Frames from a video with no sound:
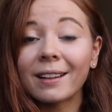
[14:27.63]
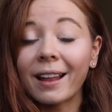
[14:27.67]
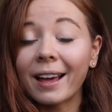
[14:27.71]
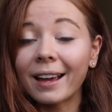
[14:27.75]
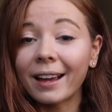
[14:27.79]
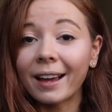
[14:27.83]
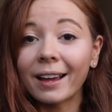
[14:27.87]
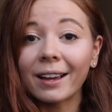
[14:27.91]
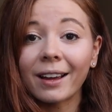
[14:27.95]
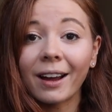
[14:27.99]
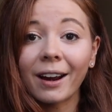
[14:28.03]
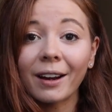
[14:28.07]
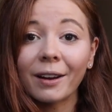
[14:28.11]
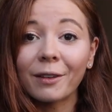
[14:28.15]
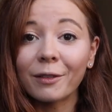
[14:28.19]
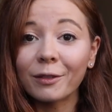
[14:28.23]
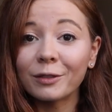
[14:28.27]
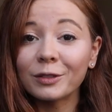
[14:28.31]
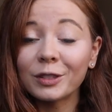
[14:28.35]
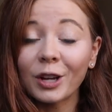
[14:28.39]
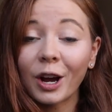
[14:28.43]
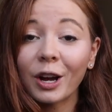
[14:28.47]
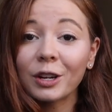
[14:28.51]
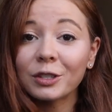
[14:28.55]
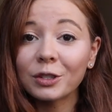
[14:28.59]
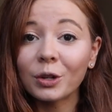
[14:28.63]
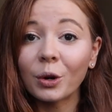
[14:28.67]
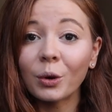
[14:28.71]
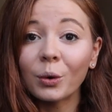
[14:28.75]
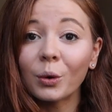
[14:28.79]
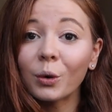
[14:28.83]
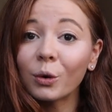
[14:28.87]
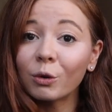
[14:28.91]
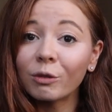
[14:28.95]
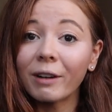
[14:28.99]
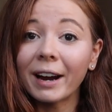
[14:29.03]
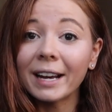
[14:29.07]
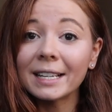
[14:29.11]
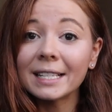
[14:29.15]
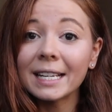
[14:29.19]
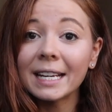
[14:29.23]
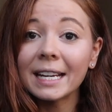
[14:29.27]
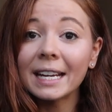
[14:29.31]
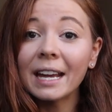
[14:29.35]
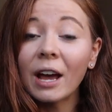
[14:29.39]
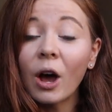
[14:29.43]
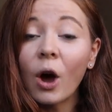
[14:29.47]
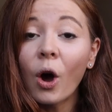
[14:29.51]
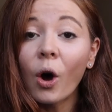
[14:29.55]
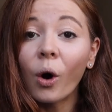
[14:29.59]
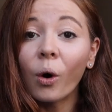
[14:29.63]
like I kind of touched on already,